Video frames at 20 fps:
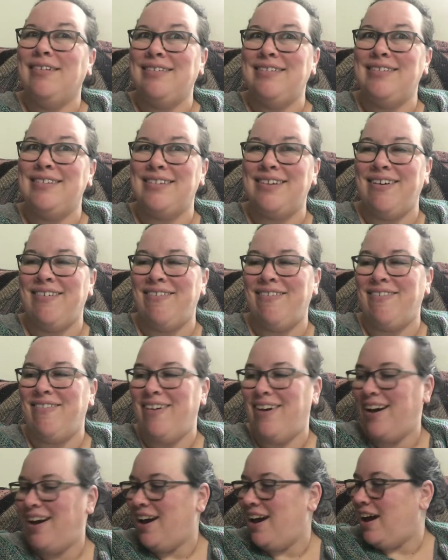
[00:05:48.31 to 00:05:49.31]
So
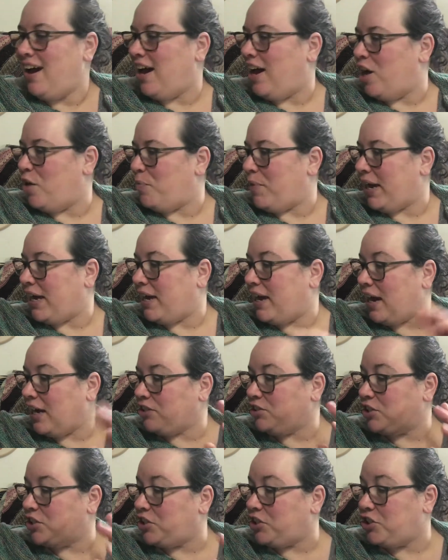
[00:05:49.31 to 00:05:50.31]
I can
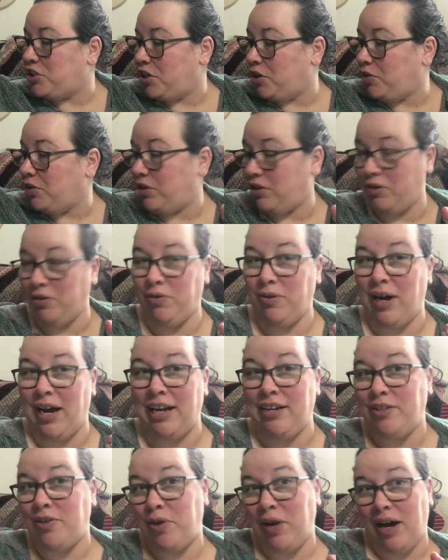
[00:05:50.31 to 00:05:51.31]
actually show you,
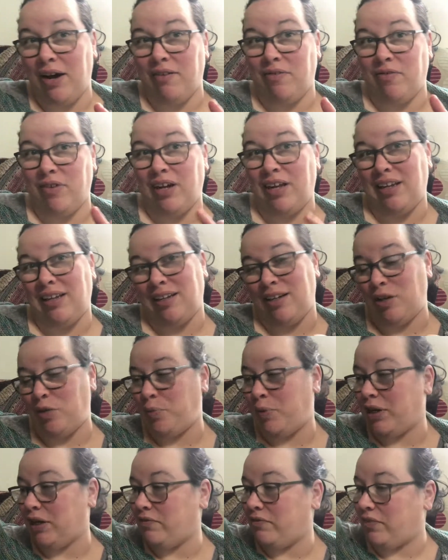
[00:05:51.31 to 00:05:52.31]
I do have a little
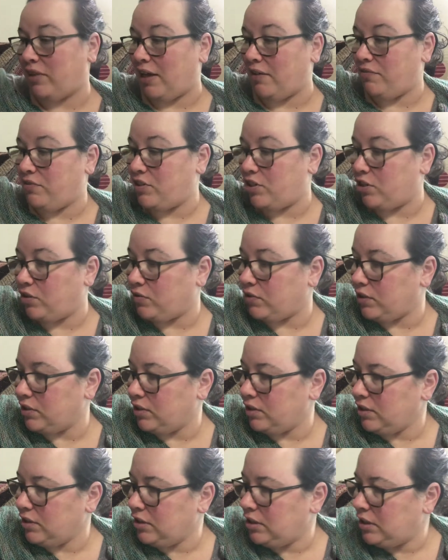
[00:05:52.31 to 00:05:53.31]
bit of
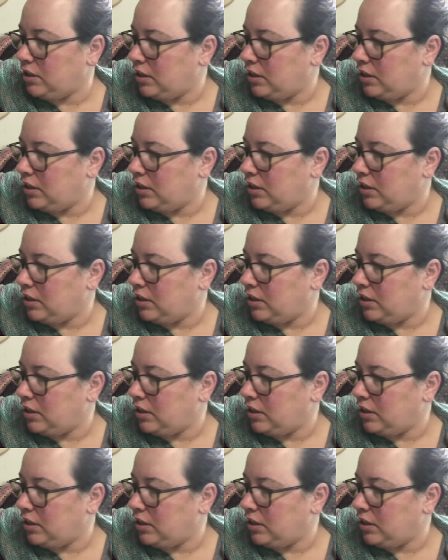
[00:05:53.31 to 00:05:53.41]
leftover